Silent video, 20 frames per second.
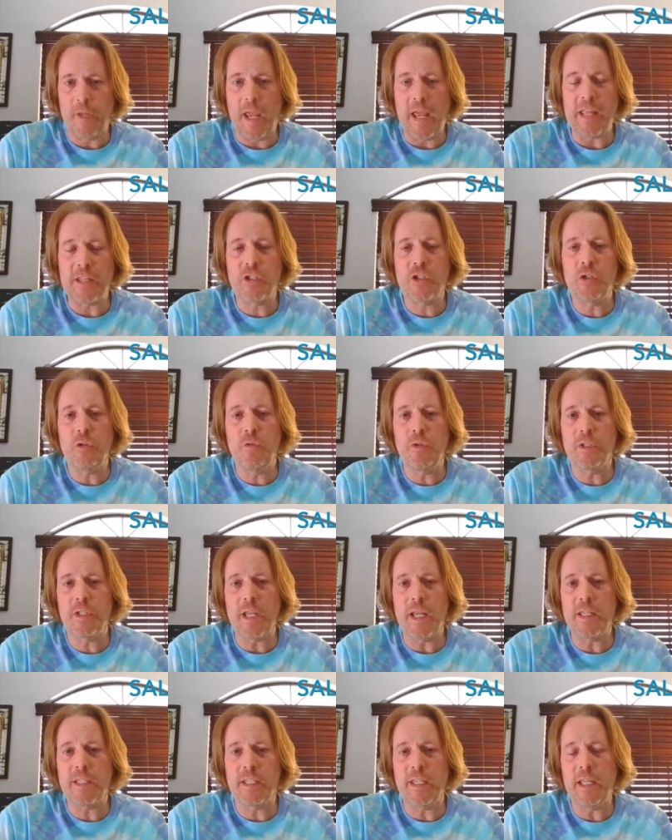As soon as
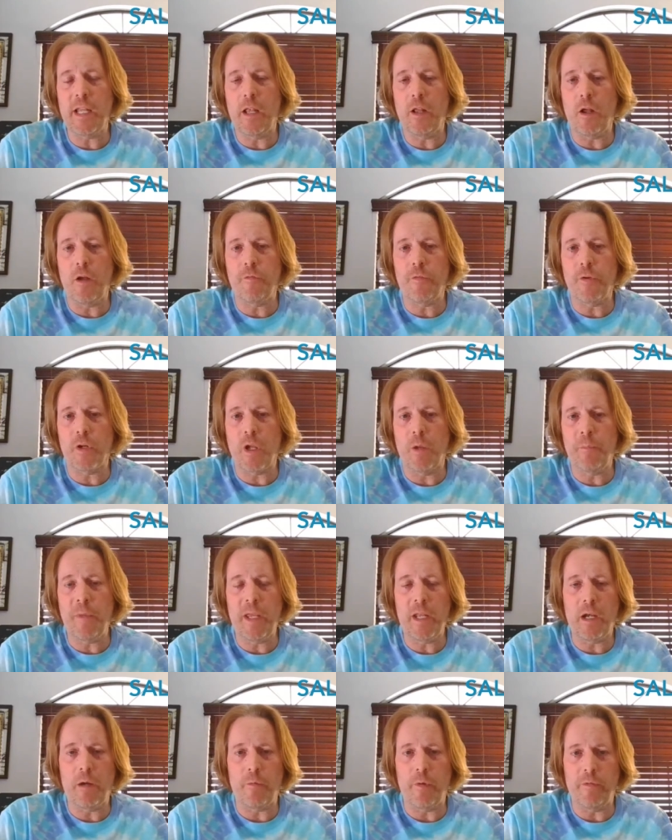I see that offer come
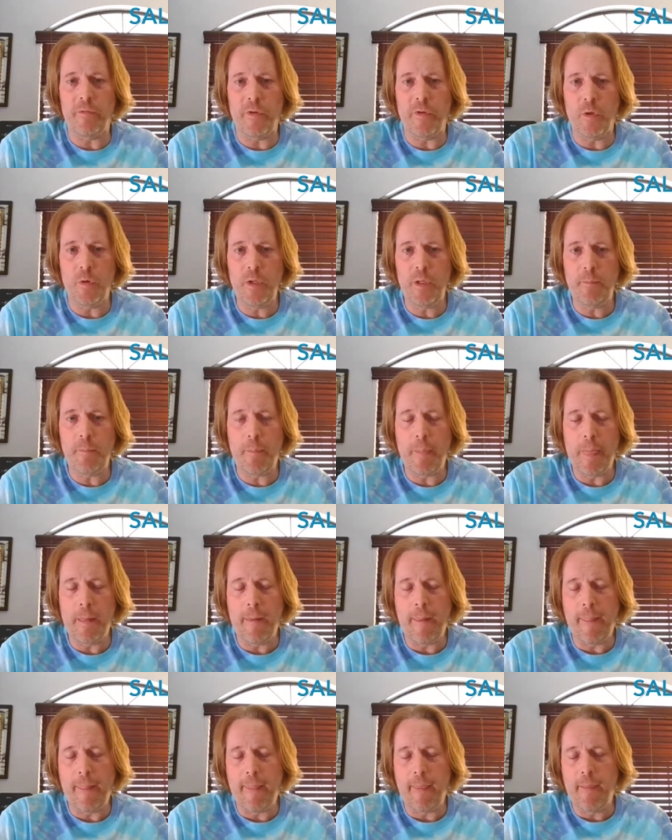in, I review it
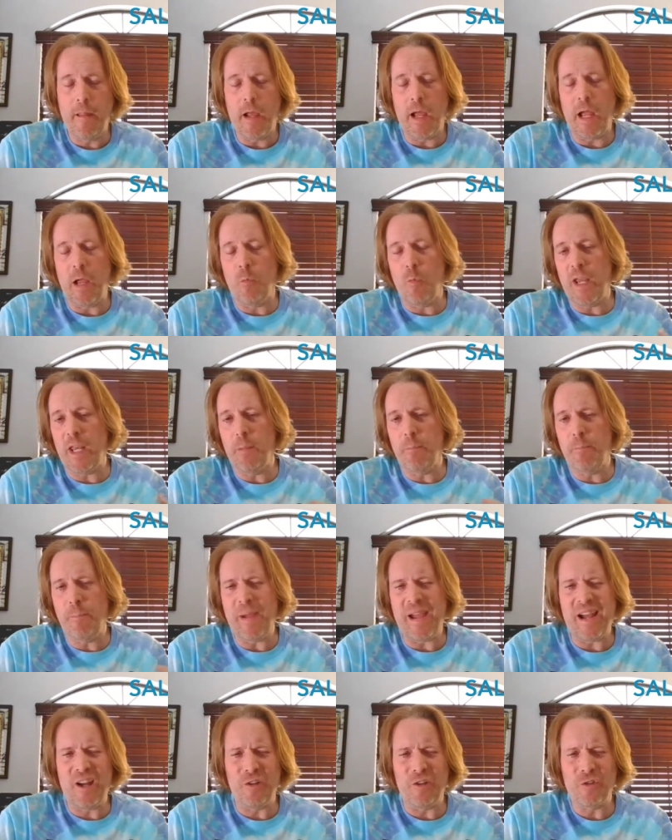I wait
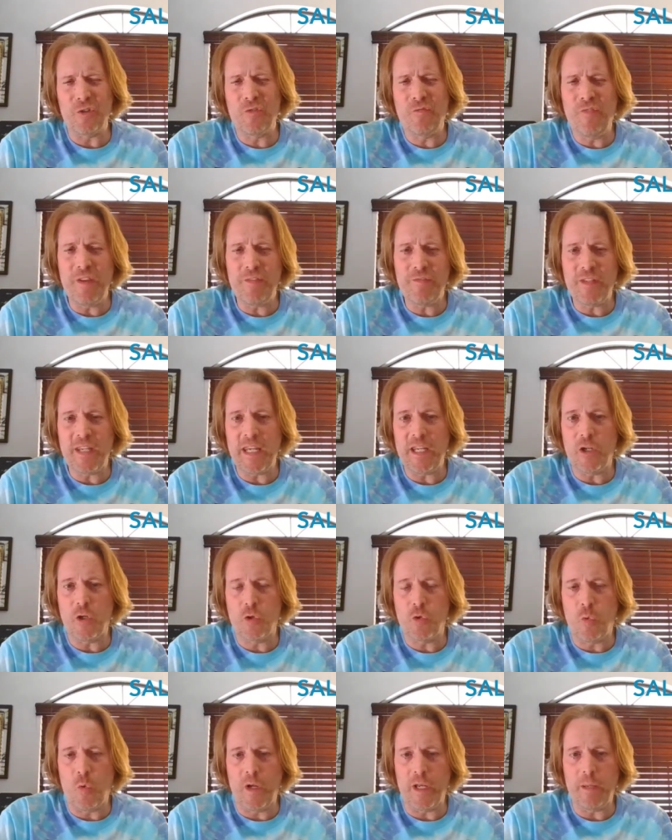about 15 or
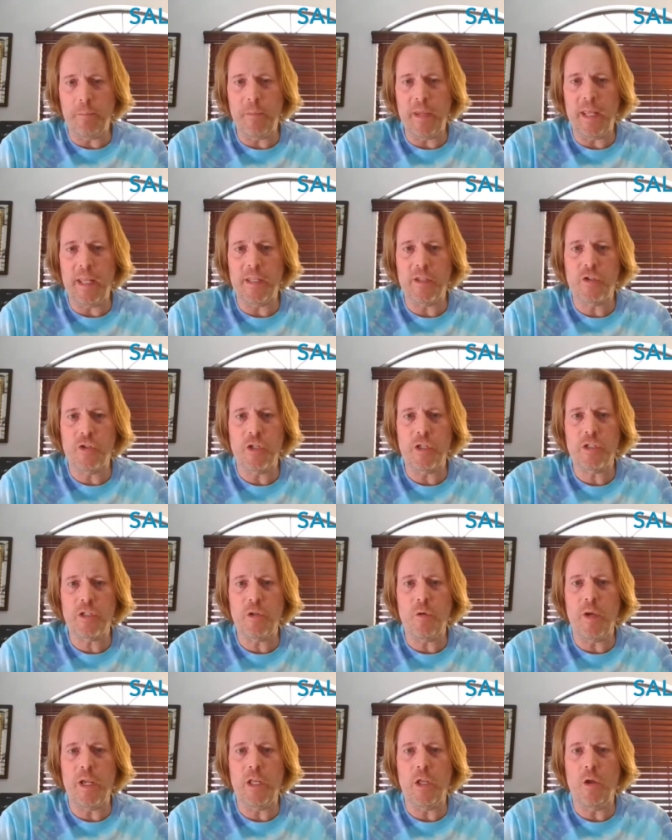20 minutes just
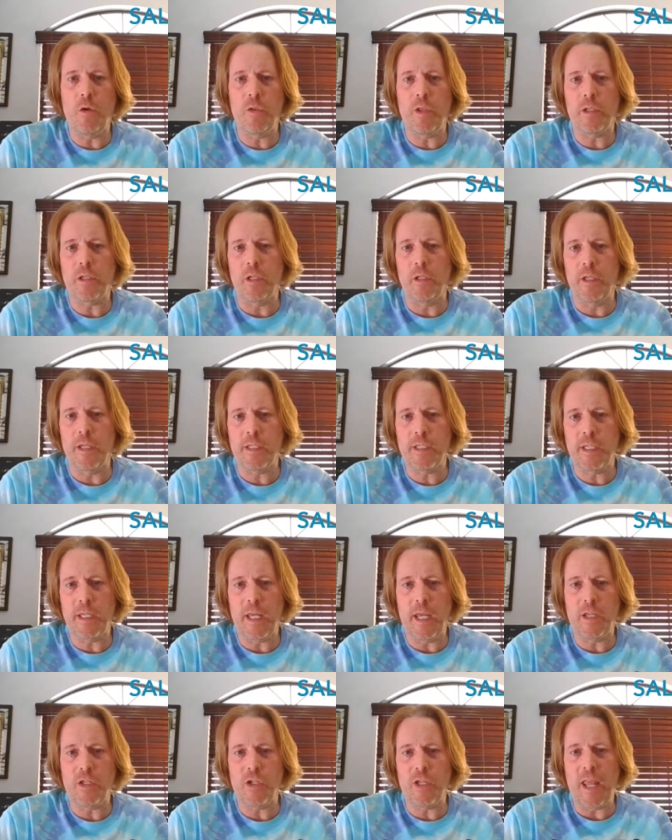so I know that the listing
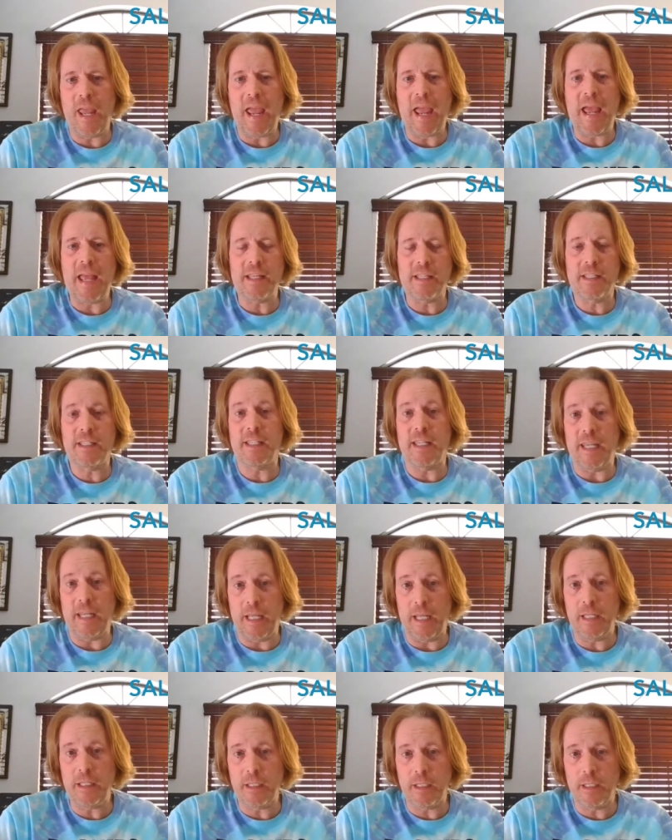agent has seen
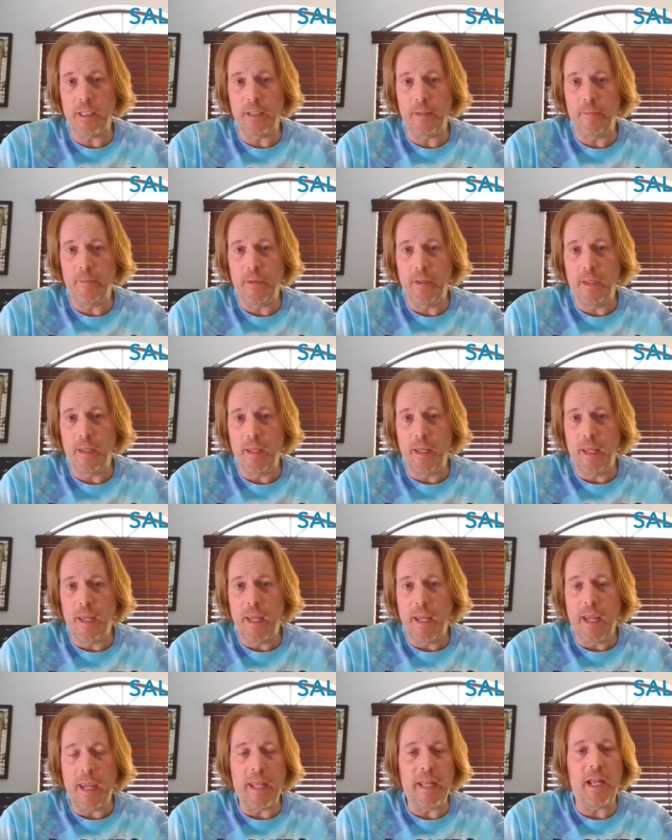it.
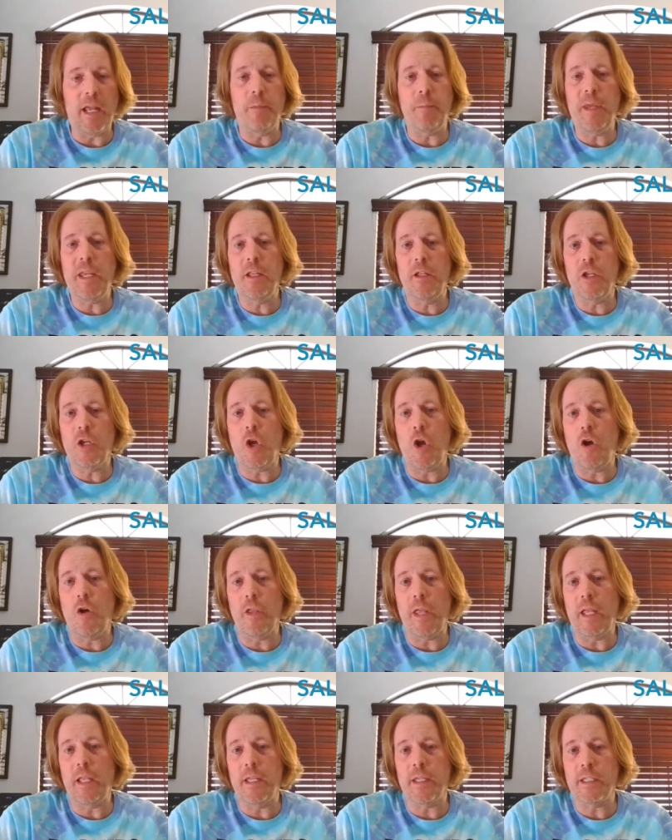And I immediately call
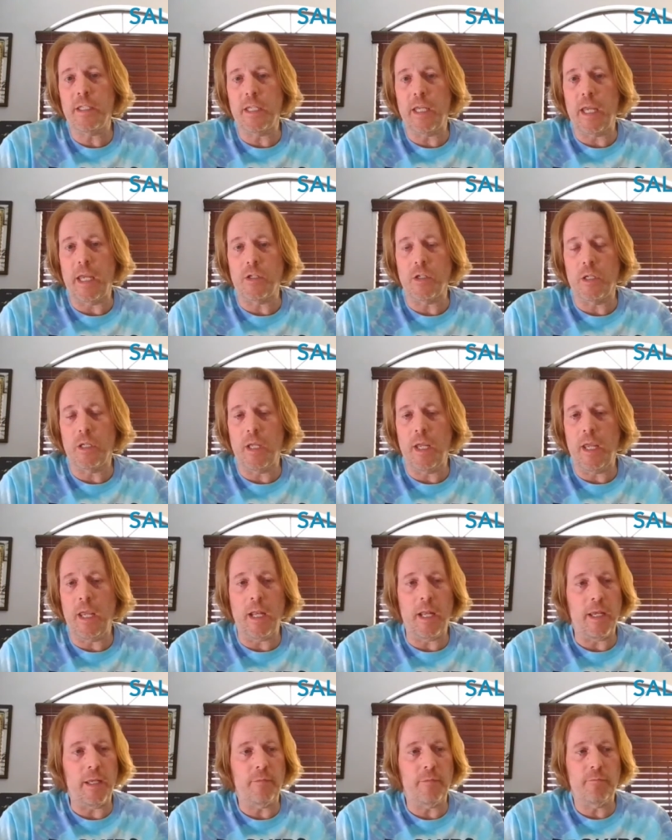that listing agent and
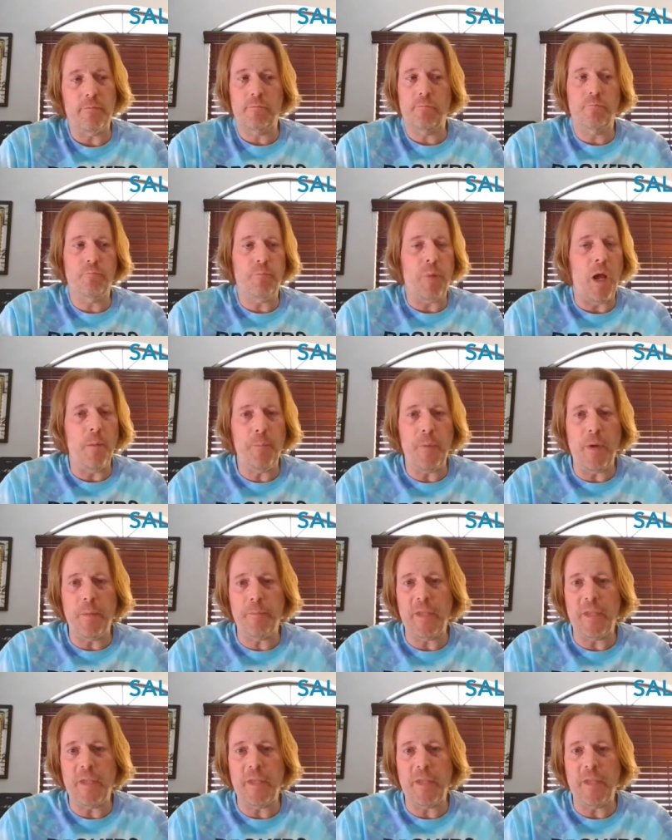I pump up